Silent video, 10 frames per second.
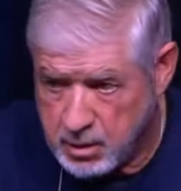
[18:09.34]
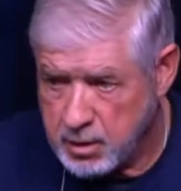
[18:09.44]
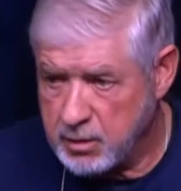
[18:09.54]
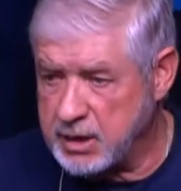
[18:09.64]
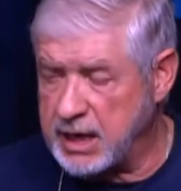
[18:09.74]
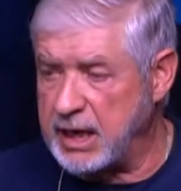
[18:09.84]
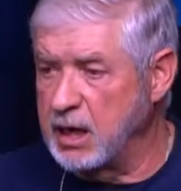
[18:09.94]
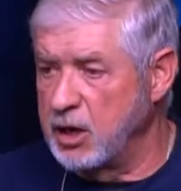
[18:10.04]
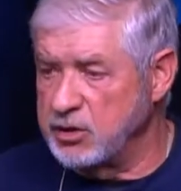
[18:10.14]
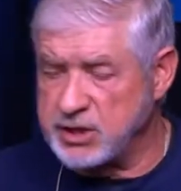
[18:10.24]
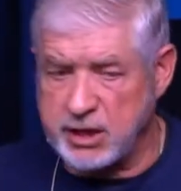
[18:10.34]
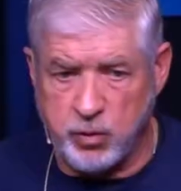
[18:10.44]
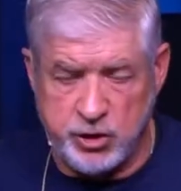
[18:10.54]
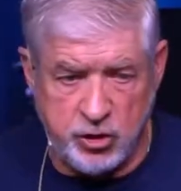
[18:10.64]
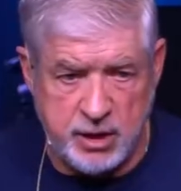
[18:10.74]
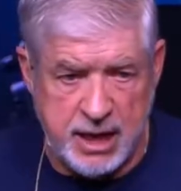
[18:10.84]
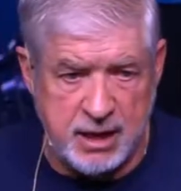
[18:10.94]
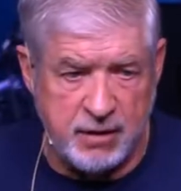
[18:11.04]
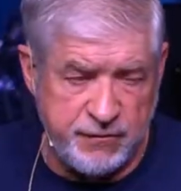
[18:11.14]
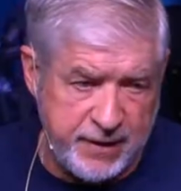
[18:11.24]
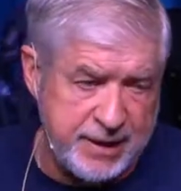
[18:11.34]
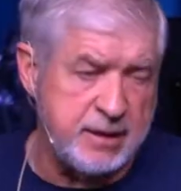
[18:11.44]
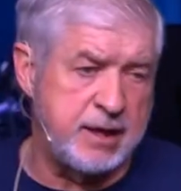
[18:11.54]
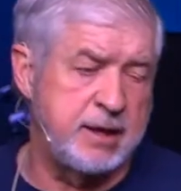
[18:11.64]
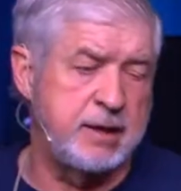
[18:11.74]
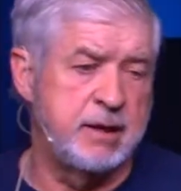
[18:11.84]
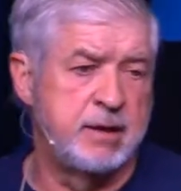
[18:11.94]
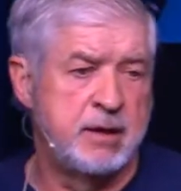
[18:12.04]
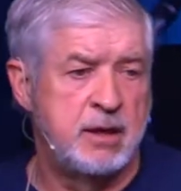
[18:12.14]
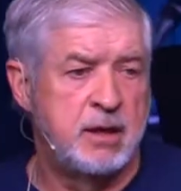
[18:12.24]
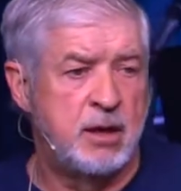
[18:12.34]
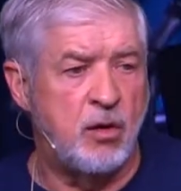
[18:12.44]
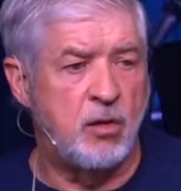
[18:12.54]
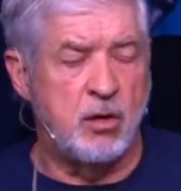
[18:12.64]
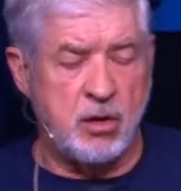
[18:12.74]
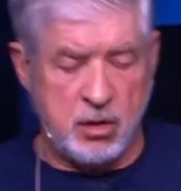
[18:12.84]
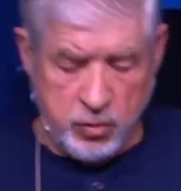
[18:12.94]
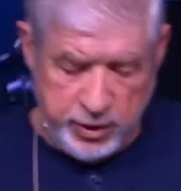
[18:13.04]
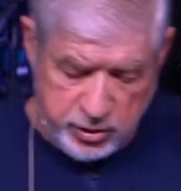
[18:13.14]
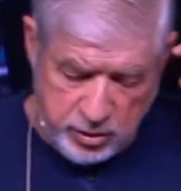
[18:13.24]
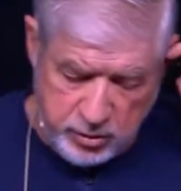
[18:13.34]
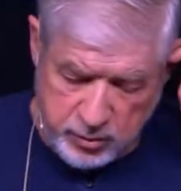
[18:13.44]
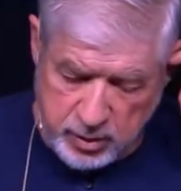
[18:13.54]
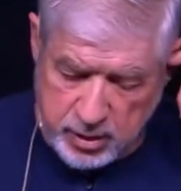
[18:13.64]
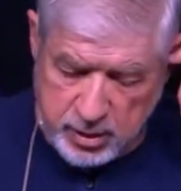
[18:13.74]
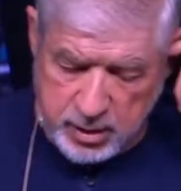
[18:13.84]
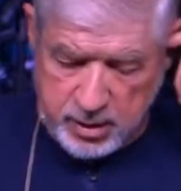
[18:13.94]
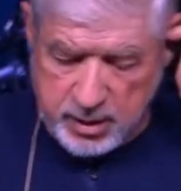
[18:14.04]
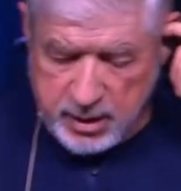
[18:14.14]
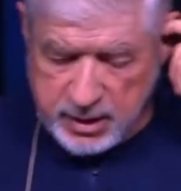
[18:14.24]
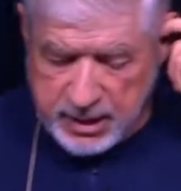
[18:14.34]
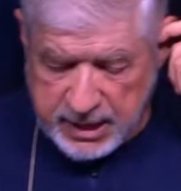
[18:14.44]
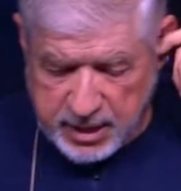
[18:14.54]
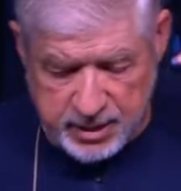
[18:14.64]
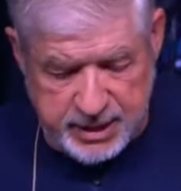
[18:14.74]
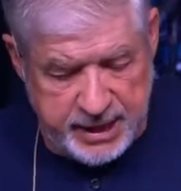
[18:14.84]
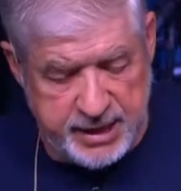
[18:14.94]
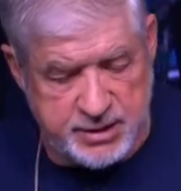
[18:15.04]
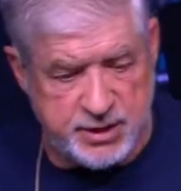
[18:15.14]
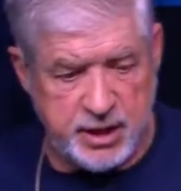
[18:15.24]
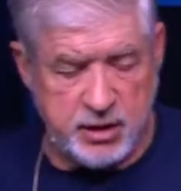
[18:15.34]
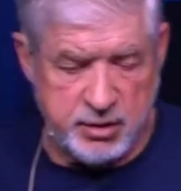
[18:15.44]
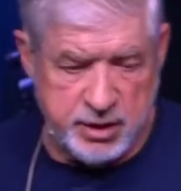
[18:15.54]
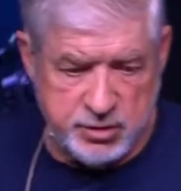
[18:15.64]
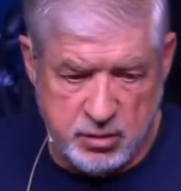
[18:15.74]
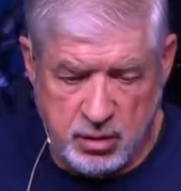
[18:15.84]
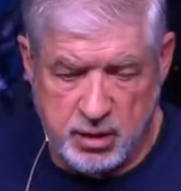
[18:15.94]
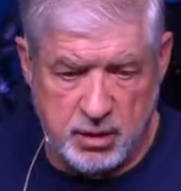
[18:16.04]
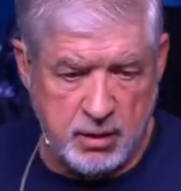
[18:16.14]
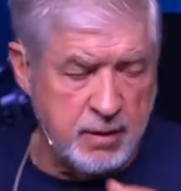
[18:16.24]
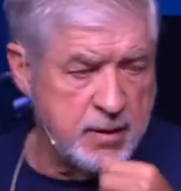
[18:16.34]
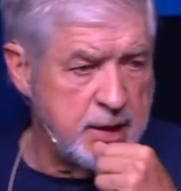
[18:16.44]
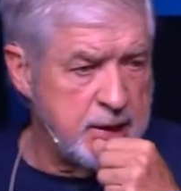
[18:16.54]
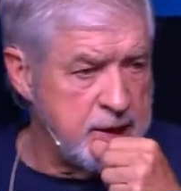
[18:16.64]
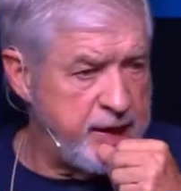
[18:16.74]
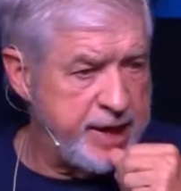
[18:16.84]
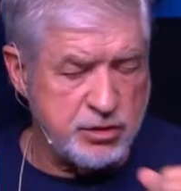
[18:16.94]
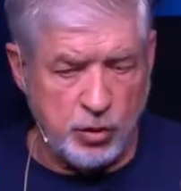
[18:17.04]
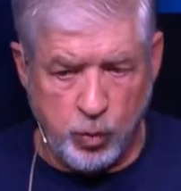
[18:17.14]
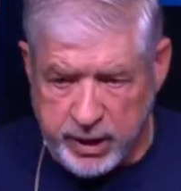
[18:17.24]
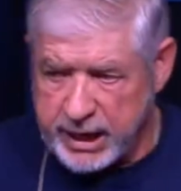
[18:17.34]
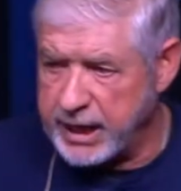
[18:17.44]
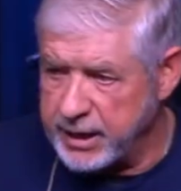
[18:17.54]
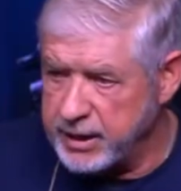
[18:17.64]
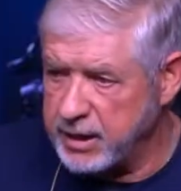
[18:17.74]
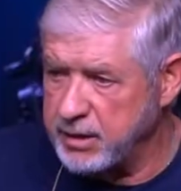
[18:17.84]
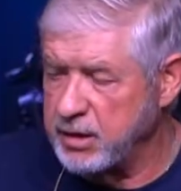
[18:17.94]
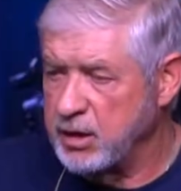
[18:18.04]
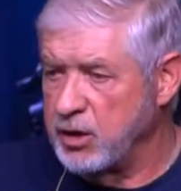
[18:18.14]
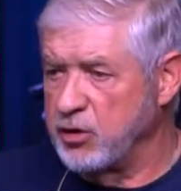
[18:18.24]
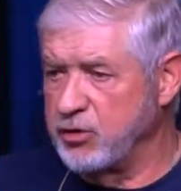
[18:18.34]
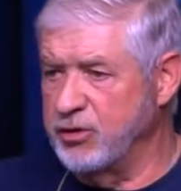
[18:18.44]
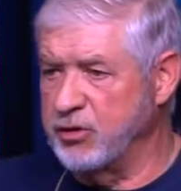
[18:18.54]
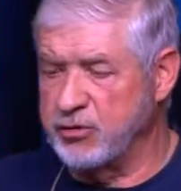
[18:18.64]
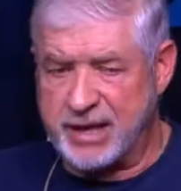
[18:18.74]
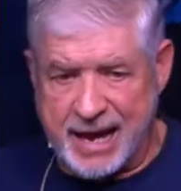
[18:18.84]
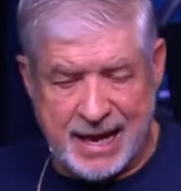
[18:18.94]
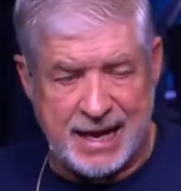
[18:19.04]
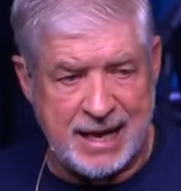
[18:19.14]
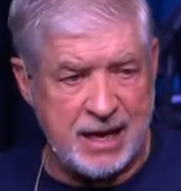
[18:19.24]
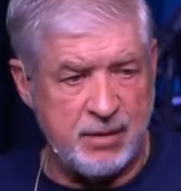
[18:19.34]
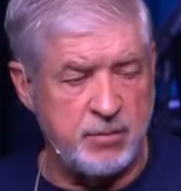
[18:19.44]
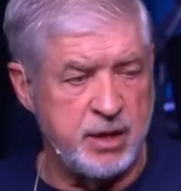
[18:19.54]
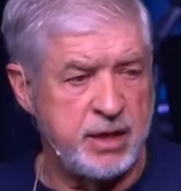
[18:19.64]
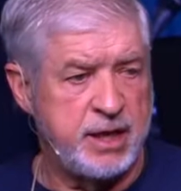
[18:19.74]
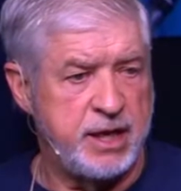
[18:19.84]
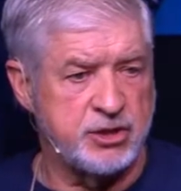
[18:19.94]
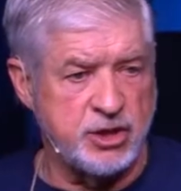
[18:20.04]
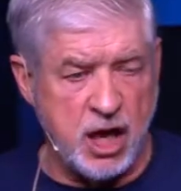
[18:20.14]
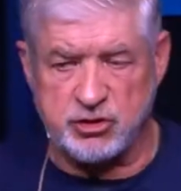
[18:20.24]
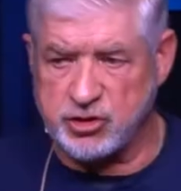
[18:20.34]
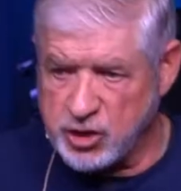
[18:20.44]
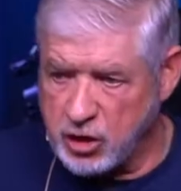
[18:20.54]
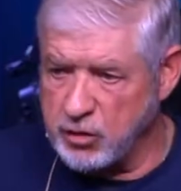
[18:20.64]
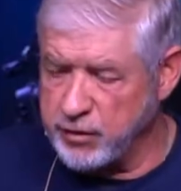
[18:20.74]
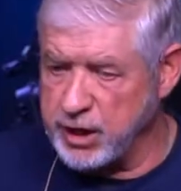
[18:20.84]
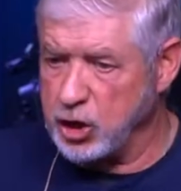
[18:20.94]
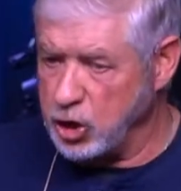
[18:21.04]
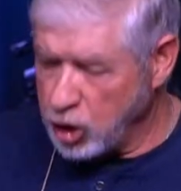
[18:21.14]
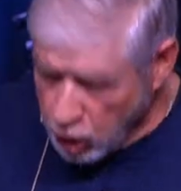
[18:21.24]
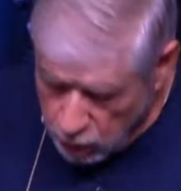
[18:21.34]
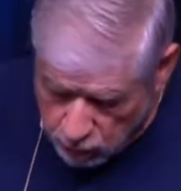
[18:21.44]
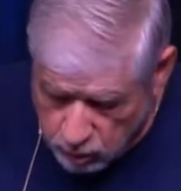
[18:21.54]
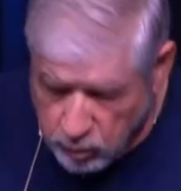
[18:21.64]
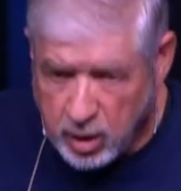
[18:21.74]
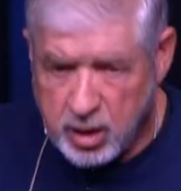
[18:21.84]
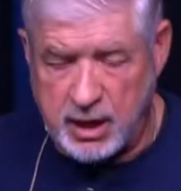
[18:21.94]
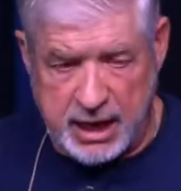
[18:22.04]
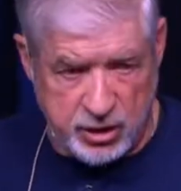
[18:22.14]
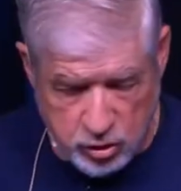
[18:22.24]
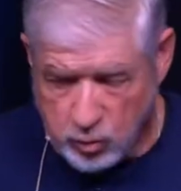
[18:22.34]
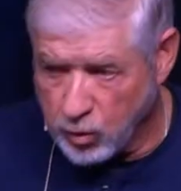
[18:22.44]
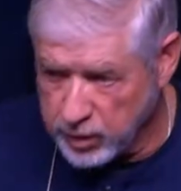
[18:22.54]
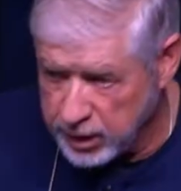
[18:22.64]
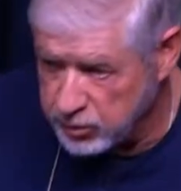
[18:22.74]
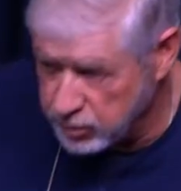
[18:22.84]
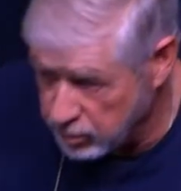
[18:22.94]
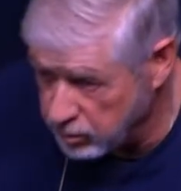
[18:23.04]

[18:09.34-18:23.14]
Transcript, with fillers: The key, see, when you get offended or when you get uneasy or disgruntled, it is when your time is not serving you like you want it to.